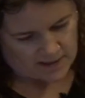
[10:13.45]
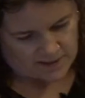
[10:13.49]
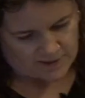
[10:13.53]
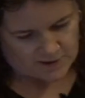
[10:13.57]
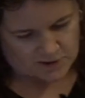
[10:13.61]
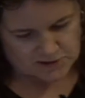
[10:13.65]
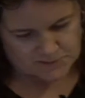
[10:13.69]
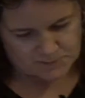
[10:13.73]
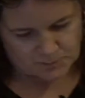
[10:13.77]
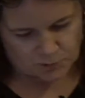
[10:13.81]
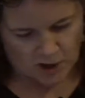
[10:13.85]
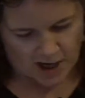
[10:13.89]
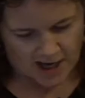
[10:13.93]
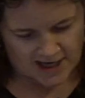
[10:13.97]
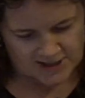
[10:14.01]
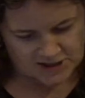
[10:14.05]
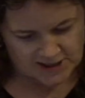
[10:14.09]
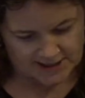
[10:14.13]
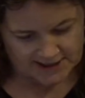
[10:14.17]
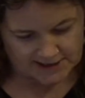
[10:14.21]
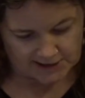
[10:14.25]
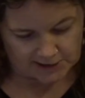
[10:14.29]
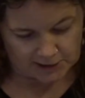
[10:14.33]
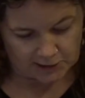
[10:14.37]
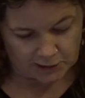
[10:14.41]
There's
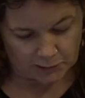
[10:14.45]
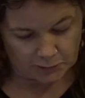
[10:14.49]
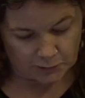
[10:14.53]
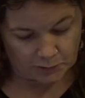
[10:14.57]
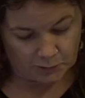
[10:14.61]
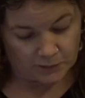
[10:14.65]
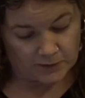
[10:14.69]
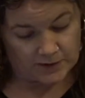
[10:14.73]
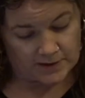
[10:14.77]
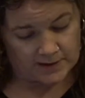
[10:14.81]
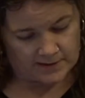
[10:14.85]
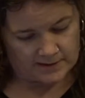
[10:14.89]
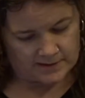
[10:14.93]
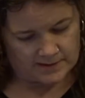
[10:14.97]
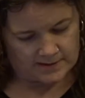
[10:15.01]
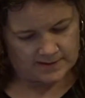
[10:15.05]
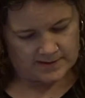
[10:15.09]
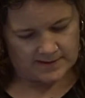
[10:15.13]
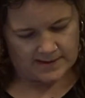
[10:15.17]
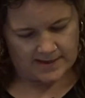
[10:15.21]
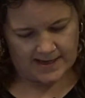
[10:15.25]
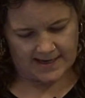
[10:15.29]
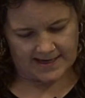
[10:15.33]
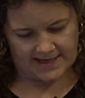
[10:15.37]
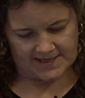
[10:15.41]
Project Loon,
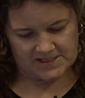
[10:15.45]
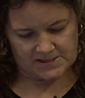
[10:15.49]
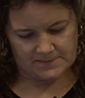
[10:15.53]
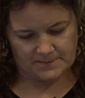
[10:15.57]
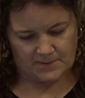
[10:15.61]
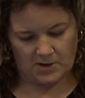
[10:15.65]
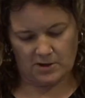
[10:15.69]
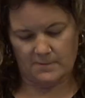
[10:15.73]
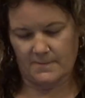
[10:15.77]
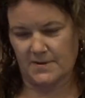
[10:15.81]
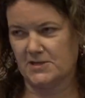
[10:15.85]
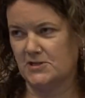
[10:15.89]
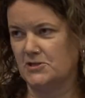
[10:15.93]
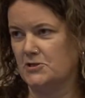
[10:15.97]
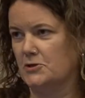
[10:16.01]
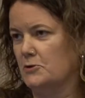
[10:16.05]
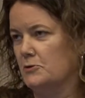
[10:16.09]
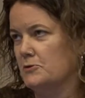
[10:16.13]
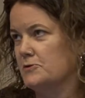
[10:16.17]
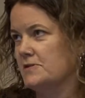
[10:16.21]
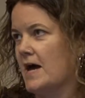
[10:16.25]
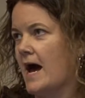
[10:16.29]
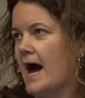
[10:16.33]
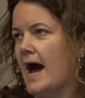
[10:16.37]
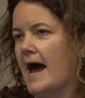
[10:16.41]
an experiment to
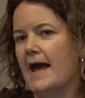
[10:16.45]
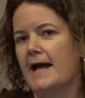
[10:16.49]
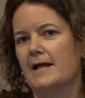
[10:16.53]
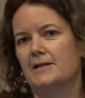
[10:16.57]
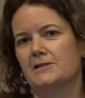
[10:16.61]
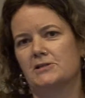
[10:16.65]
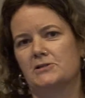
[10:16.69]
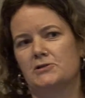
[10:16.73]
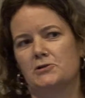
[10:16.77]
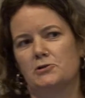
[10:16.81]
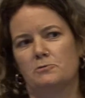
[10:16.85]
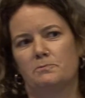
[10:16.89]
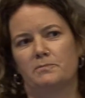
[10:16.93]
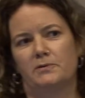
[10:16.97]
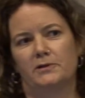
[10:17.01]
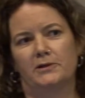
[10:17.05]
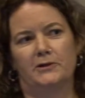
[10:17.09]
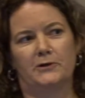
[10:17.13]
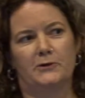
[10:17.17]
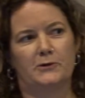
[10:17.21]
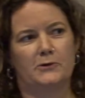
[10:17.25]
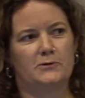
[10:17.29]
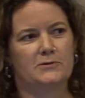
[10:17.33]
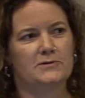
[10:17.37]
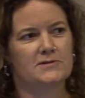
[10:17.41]
use high-altitude
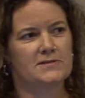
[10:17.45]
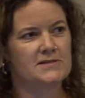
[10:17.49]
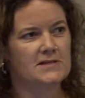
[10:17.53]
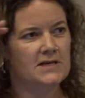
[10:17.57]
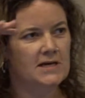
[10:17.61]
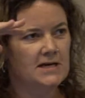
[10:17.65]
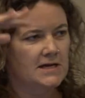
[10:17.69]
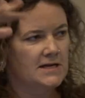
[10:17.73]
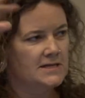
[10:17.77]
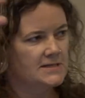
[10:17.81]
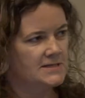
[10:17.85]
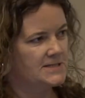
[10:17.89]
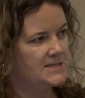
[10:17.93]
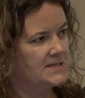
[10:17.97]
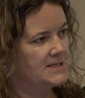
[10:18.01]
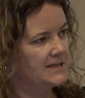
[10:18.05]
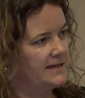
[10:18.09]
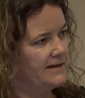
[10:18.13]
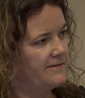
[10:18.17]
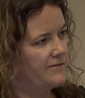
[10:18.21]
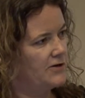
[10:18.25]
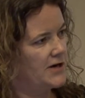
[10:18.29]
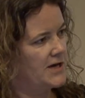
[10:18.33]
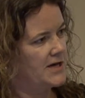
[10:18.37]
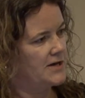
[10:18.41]
balloons to
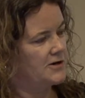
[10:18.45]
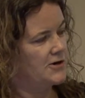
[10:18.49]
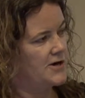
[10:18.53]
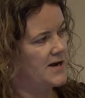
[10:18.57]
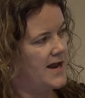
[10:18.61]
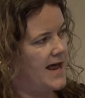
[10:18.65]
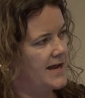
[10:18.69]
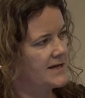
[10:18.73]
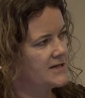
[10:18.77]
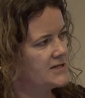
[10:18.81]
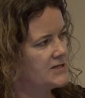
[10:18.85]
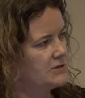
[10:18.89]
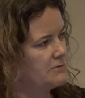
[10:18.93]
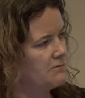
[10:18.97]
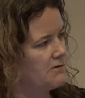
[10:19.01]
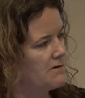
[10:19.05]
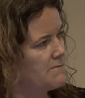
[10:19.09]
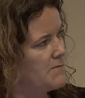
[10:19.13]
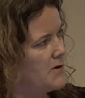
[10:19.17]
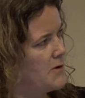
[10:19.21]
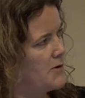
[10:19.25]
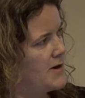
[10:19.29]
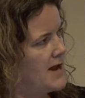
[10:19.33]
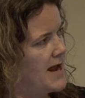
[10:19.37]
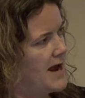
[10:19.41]
deliver internet to
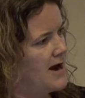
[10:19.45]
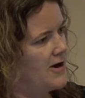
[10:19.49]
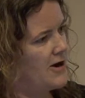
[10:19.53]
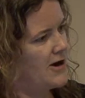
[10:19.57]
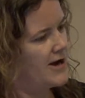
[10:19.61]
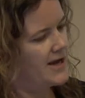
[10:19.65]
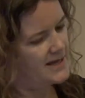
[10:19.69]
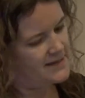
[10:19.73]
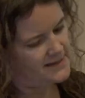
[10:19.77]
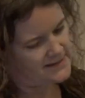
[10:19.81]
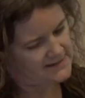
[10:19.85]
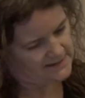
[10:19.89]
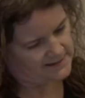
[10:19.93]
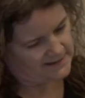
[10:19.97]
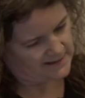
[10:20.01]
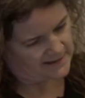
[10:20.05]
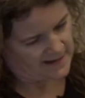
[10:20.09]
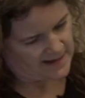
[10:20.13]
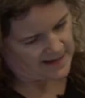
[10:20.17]
remote areas.